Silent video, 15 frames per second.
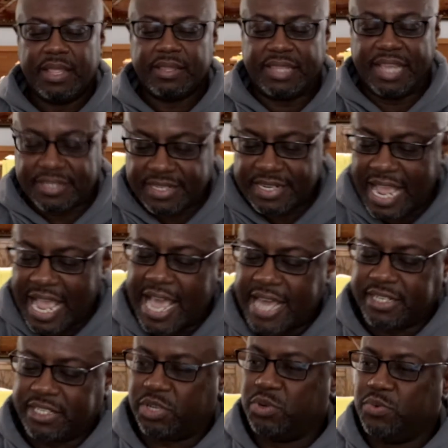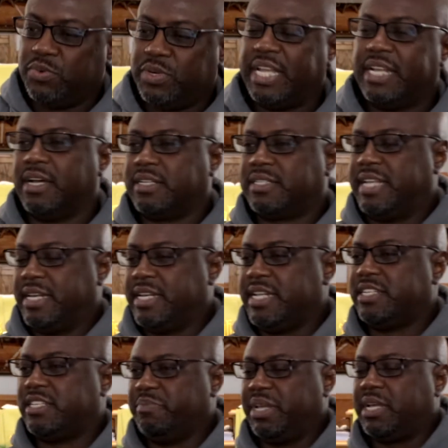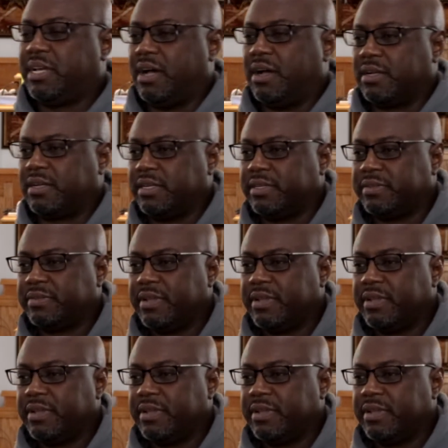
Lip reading: There's an attitude in us that needs to be conquered.